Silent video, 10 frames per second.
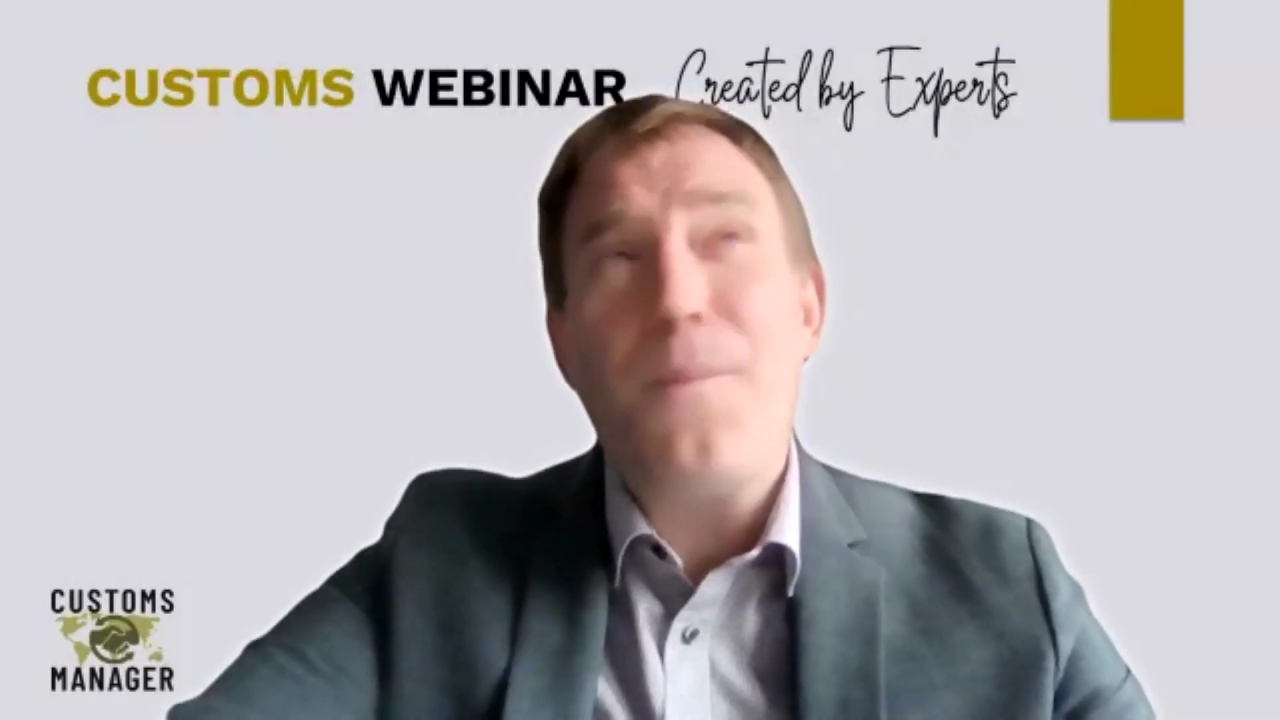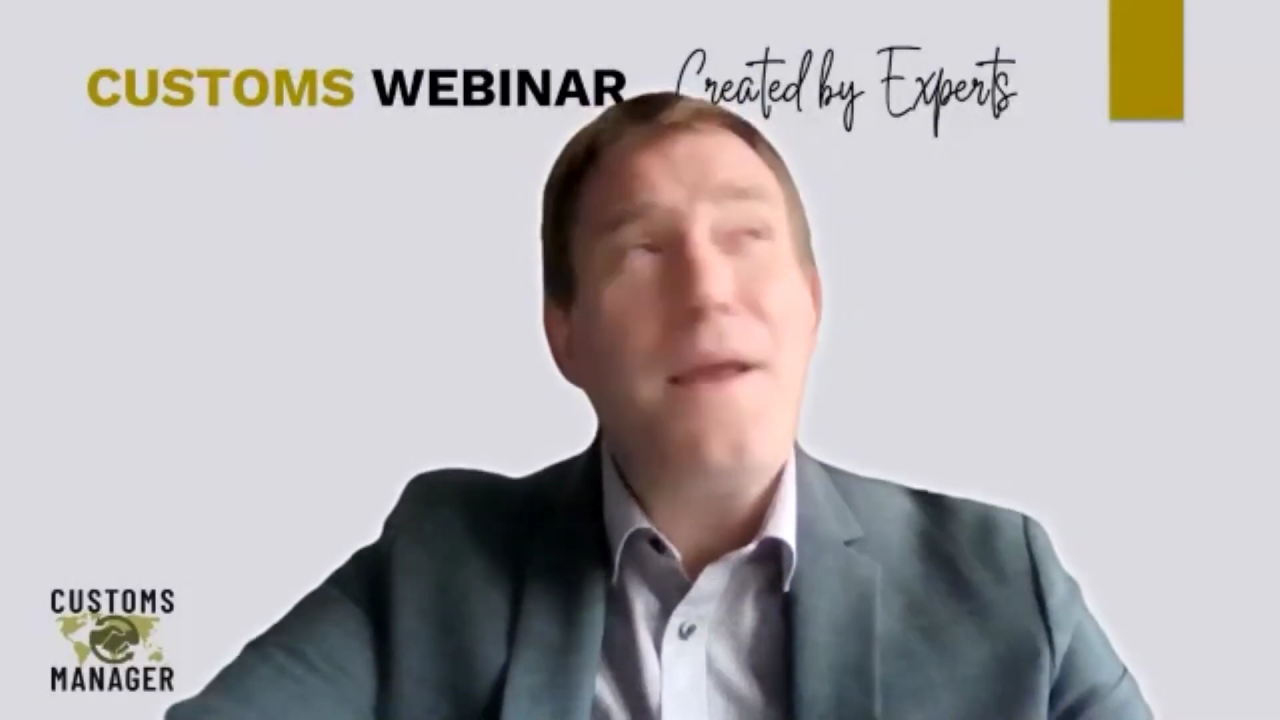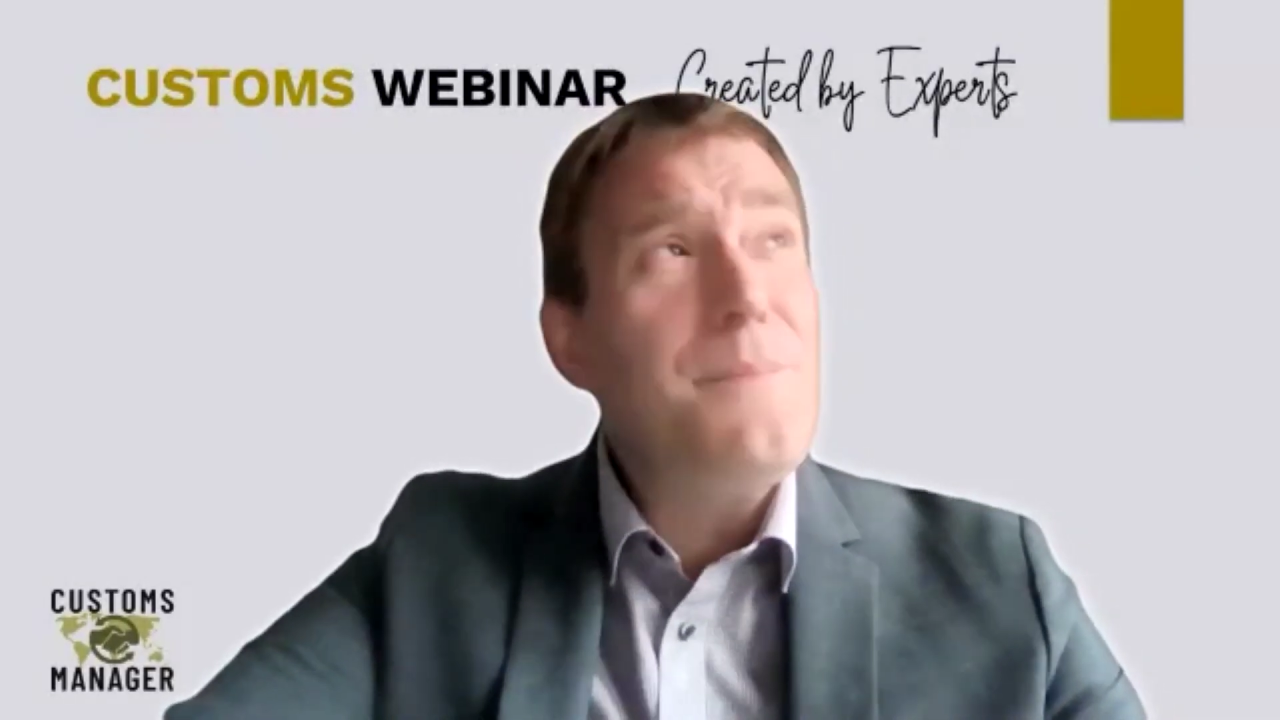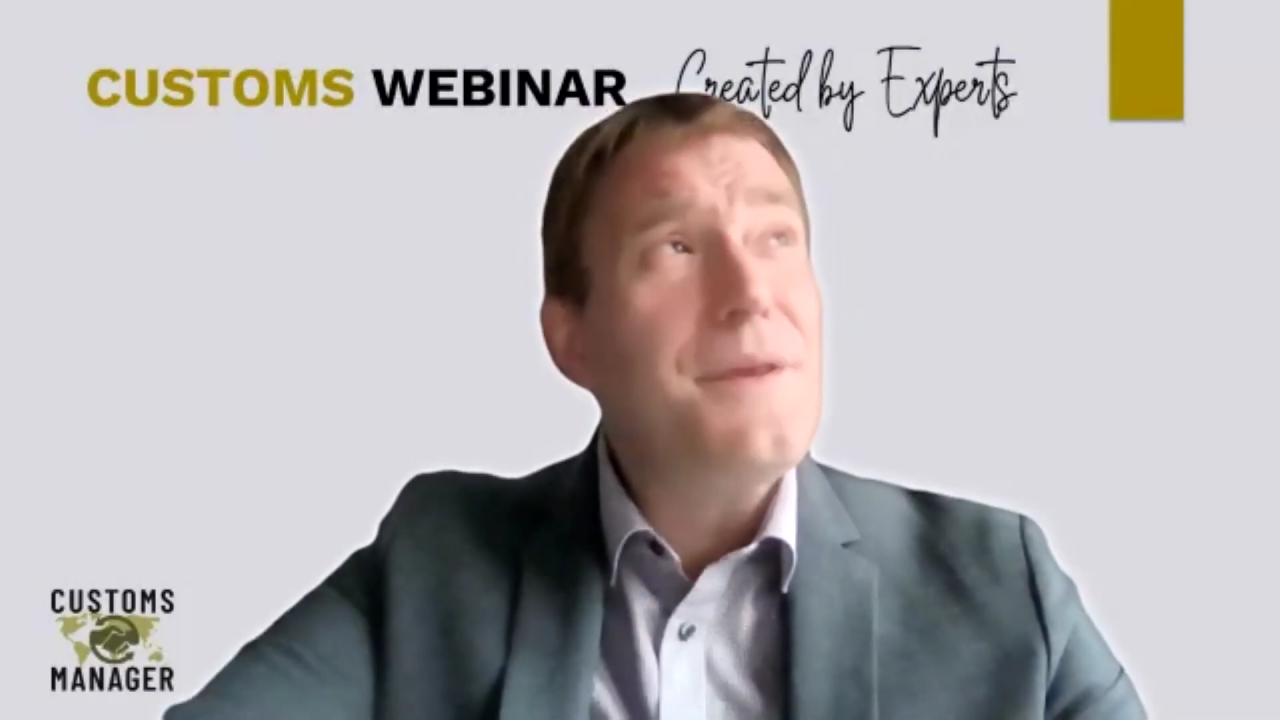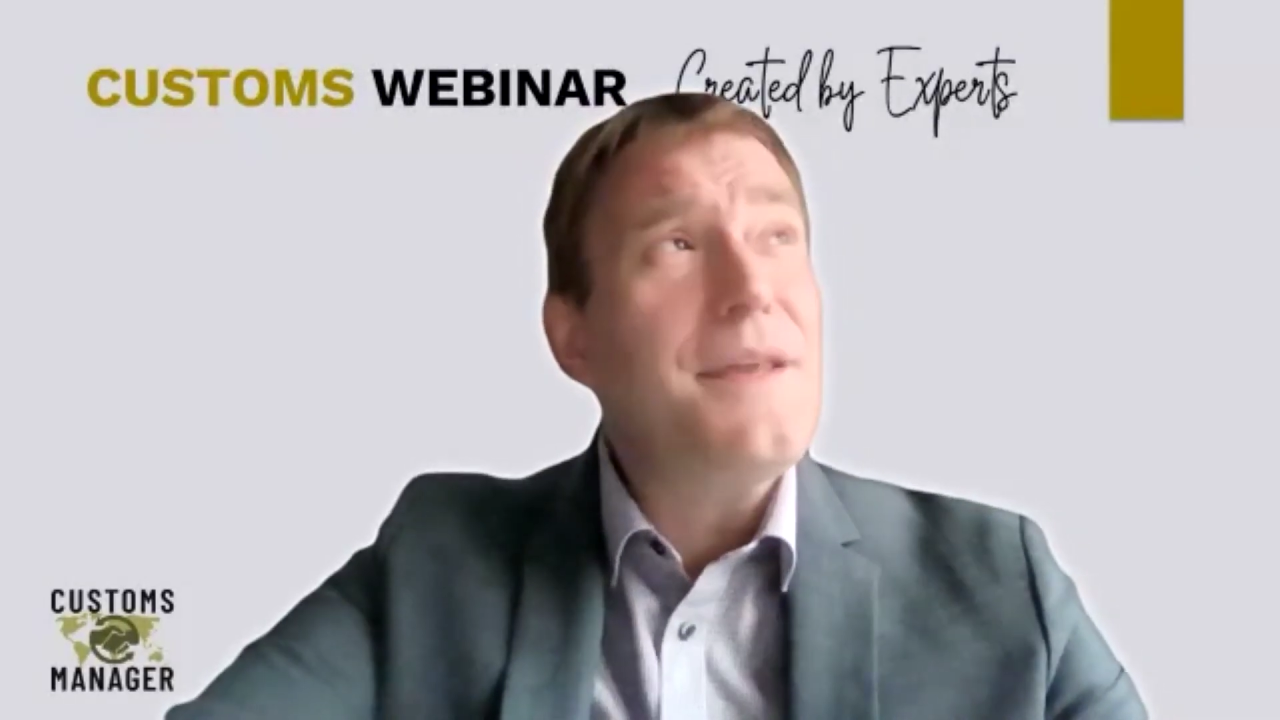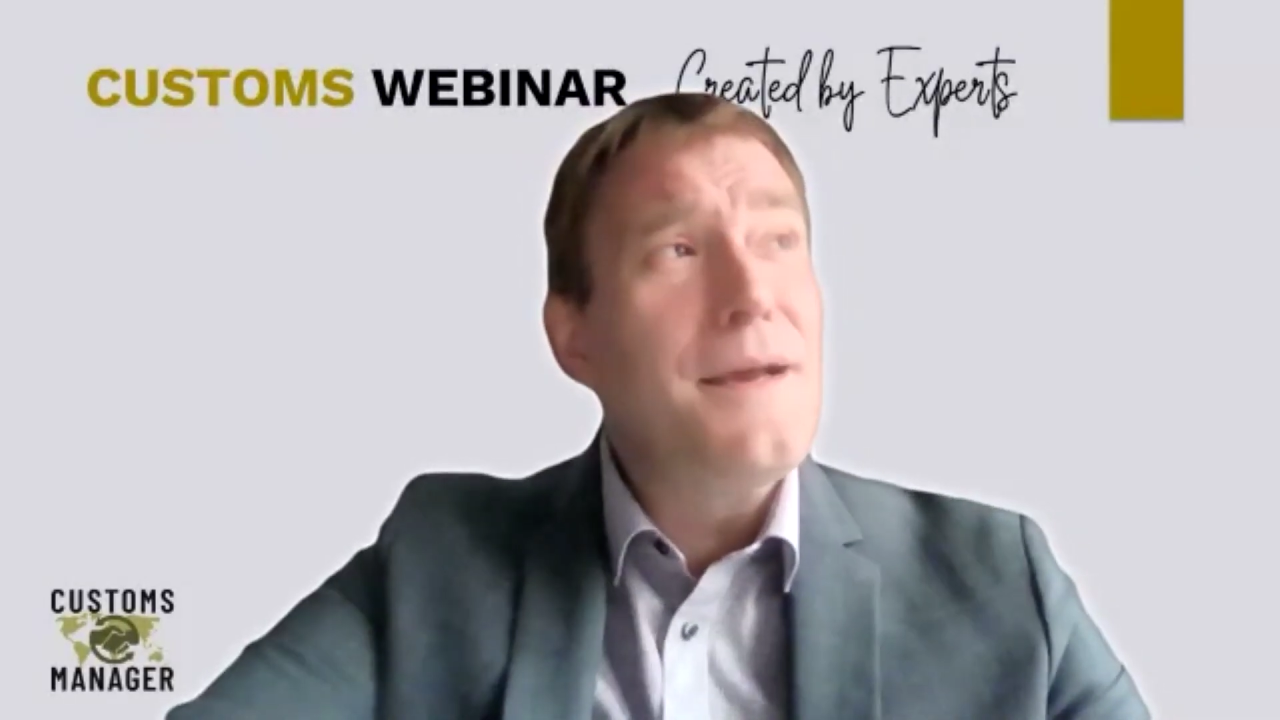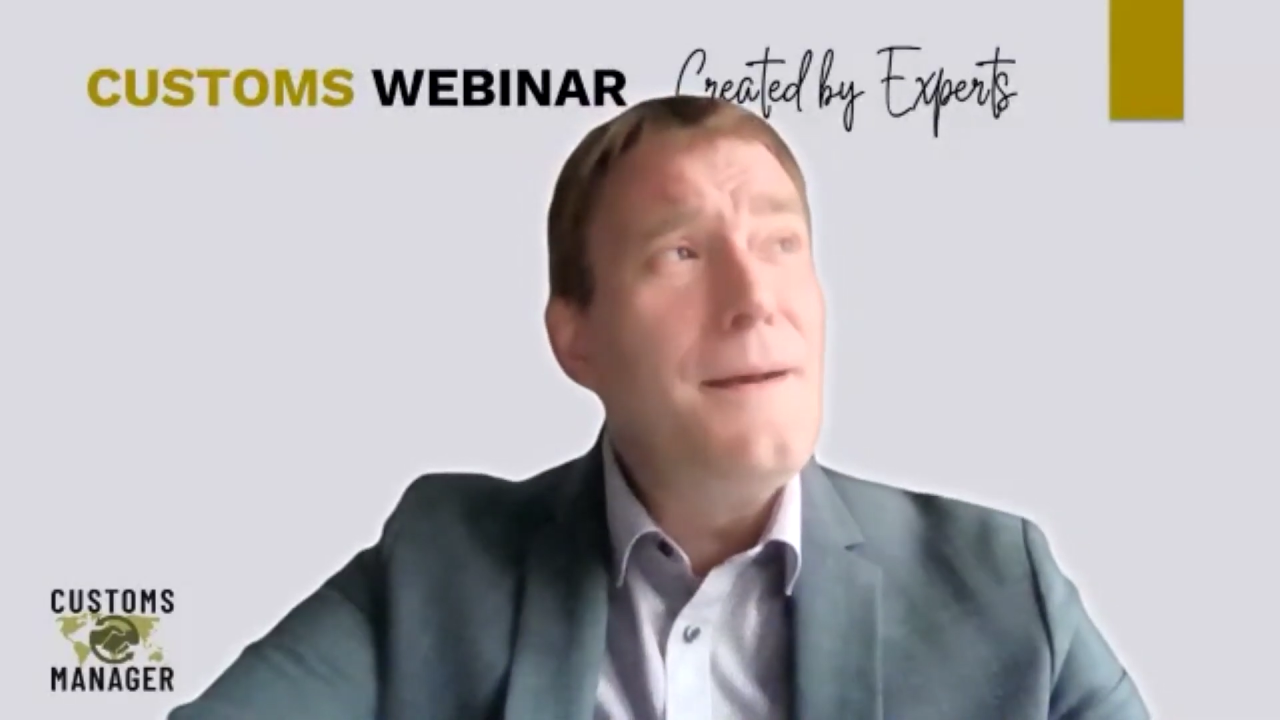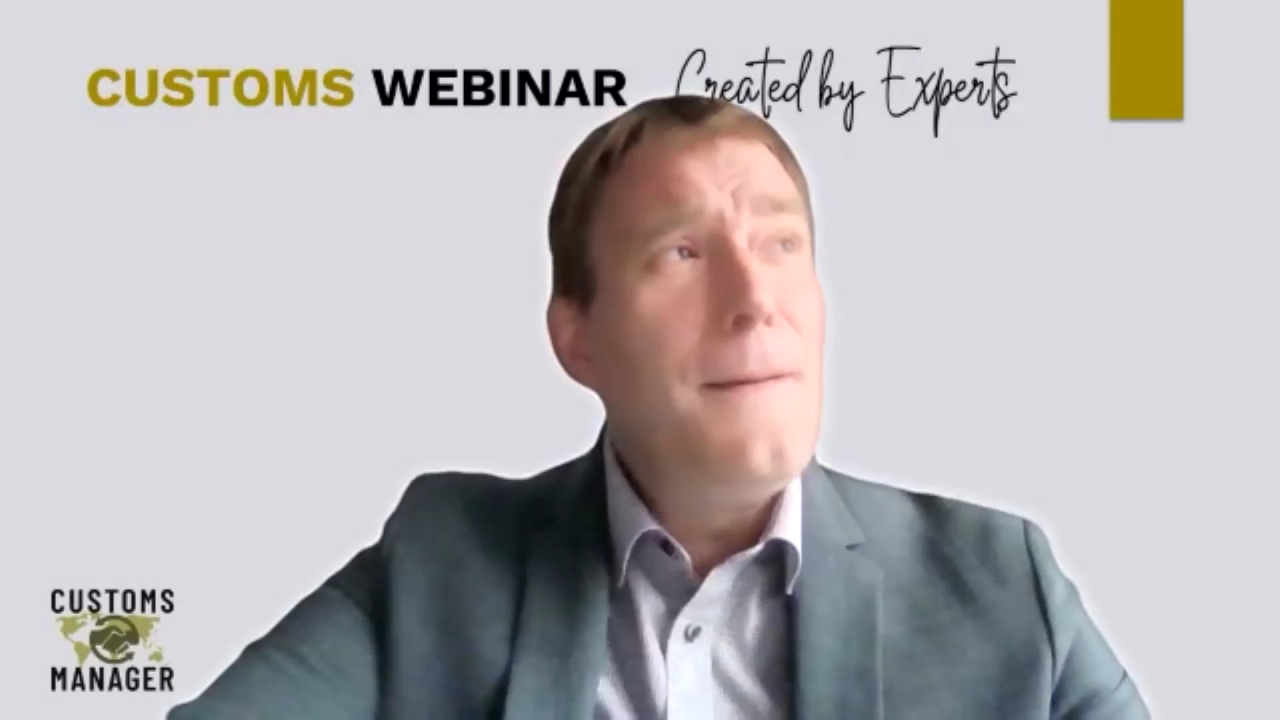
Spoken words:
maybe